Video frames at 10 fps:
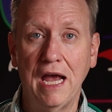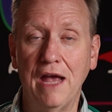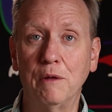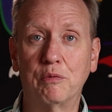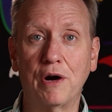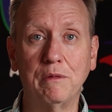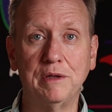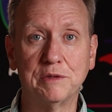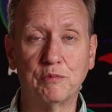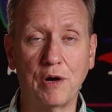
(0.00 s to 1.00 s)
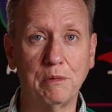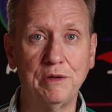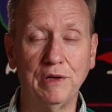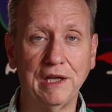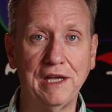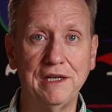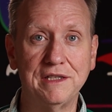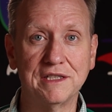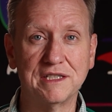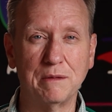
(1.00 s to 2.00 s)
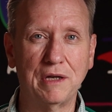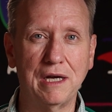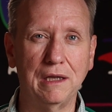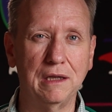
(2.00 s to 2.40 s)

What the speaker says: And the problem is probably related to some kind